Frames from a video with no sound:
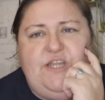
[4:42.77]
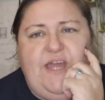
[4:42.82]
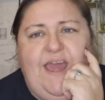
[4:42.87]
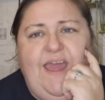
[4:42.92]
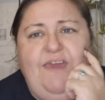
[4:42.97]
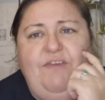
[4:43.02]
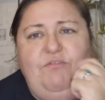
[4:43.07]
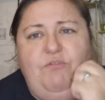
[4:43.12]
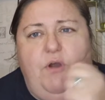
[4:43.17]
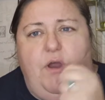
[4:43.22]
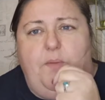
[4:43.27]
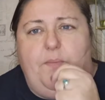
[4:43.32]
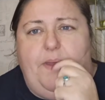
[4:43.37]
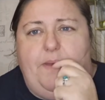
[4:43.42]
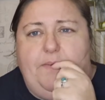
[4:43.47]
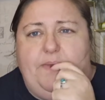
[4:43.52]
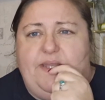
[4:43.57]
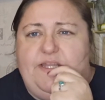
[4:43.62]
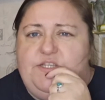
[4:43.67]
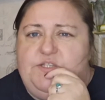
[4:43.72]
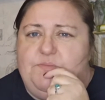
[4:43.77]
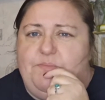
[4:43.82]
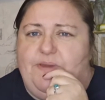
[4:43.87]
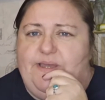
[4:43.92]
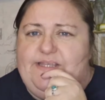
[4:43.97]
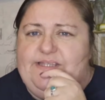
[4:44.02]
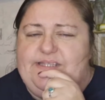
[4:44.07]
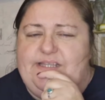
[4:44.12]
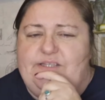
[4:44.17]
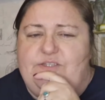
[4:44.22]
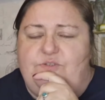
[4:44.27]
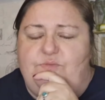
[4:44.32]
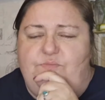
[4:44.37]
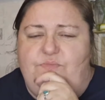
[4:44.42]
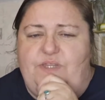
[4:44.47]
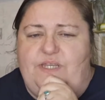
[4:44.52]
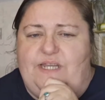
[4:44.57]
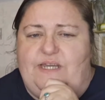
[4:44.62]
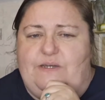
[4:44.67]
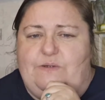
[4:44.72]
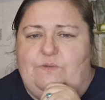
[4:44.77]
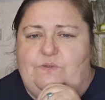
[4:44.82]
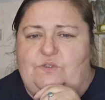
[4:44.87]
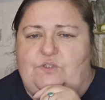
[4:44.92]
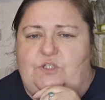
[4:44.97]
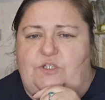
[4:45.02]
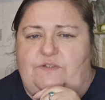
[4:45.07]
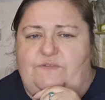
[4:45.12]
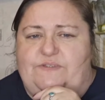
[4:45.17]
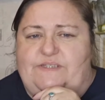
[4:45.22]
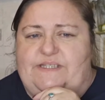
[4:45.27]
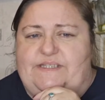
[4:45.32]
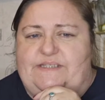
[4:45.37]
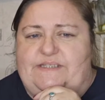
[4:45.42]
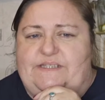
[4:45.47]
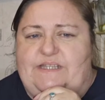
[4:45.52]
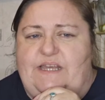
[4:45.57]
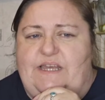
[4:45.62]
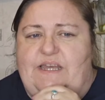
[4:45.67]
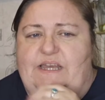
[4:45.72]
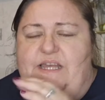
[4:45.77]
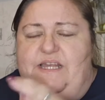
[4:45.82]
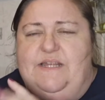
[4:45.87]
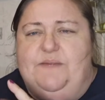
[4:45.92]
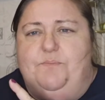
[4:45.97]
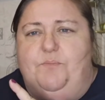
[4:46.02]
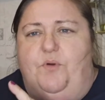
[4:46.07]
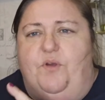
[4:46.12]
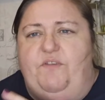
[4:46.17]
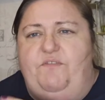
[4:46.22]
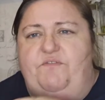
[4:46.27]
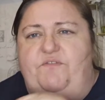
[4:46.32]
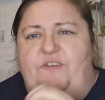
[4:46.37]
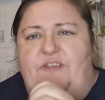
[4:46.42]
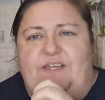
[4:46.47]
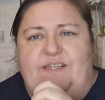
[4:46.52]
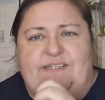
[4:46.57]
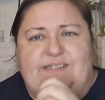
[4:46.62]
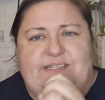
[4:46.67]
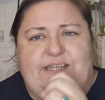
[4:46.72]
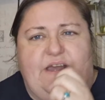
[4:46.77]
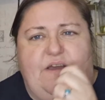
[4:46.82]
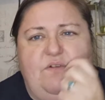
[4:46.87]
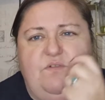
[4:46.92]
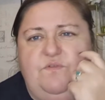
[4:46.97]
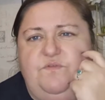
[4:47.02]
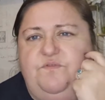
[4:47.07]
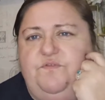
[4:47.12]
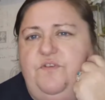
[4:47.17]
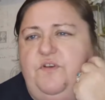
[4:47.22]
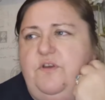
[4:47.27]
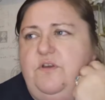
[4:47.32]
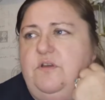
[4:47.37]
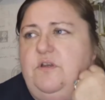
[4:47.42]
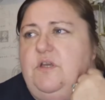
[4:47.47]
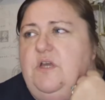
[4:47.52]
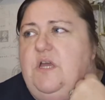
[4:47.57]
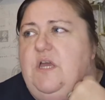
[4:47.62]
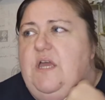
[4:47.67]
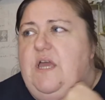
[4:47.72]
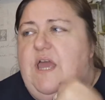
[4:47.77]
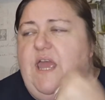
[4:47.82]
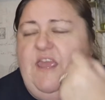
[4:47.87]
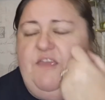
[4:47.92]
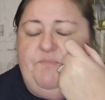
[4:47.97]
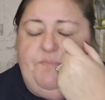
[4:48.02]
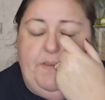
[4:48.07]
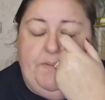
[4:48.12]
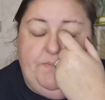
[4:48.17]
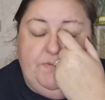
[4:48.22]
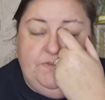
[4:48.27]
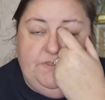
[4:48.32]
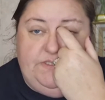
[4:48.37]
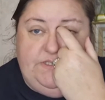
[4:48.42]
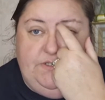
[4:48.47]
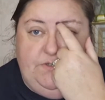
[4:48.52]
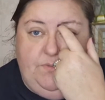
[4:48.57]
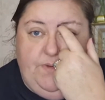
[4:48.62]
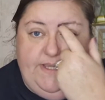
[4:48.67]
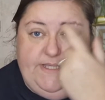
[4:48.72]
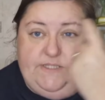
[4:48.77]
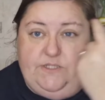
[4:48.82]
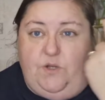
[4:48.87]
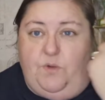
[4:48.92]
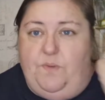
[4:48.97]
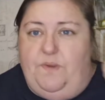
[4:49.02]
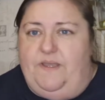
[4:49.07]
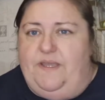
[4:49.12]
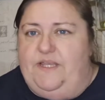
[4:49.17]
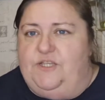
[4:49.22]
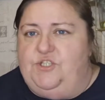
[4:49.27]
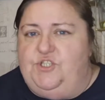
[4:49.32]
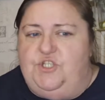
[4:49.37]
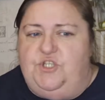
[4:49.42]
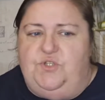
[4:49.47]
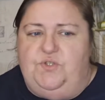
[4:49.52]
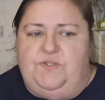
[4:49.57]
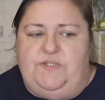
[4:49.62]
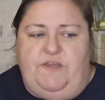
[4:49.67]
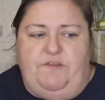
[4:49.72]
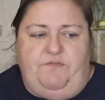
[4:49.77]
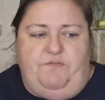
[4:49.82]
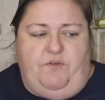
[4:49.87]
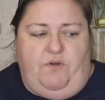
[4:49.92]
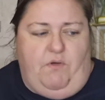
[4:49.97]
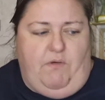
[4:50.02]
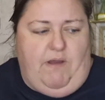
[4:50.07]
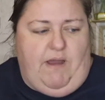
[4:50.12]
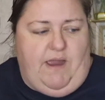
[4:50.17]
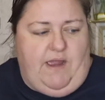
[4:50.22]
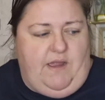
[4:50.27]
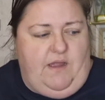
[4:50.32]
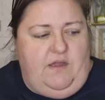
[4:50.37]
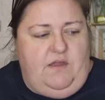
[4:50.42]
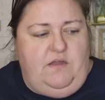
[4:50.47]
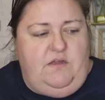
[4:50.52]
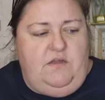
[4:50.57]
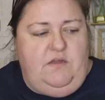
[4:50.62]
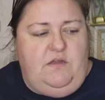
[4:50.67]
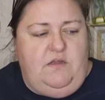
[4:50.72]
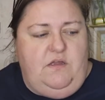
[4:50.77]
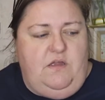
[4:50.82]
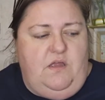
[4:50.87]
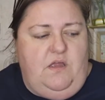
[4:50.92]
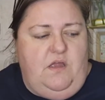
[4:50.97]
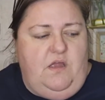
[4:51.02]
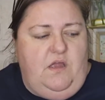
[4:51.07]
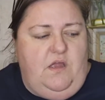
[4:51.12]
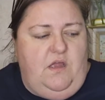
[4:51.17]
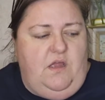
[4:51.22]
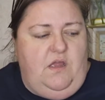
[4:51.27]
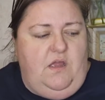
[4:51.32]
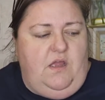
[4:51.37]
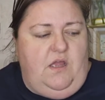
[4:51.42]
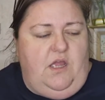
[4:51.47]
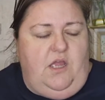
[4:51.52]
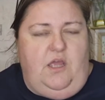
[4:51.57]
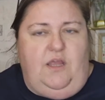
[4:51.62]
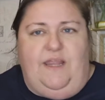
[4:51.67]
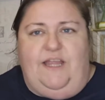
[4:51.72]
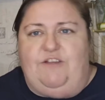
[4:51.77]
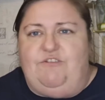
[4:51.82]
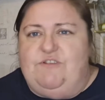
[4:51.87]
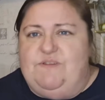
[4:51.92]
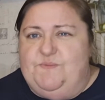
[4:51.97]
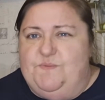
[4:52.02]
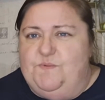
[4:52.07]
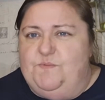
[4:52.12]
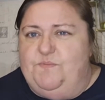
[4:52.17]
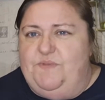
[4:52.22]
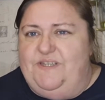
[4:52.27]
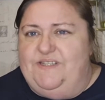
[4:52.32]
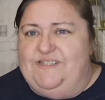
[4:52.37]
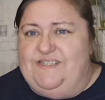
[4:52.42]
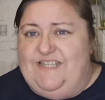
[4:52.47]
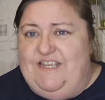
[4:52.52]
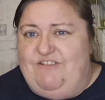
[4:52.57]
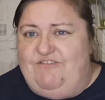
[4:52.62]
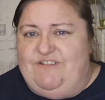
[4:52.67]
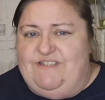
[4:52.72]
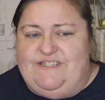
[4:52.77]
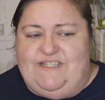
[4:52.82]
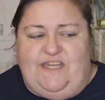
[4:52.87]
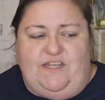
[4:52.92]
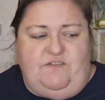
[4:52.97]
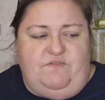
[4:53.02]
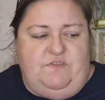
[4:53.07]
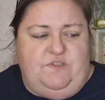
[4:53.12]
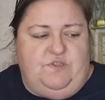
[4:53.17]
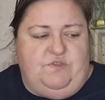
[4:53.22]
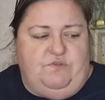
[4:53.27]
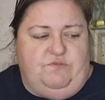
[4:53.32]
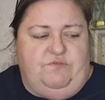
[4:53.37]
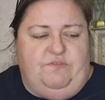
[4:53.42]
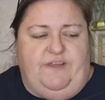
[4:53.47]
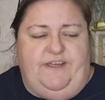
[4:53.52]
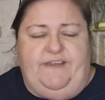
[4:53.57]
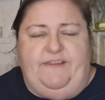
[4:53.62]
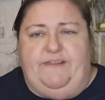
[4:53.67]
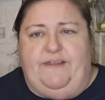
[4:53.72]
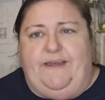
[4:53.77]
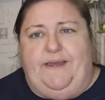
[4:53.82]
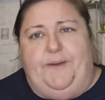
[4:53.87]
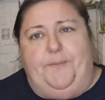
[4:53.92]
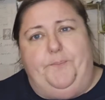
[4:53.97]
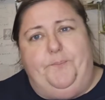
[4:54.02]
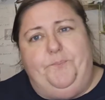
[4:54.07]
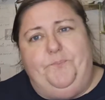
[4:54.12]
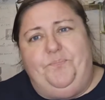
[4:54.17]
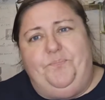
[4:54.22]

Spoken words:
I thought my manager might send something out, sort of putting feelers out for if people still wanted to go in next Tuesday for like Christmas meal, Secret Santa and stuff like that.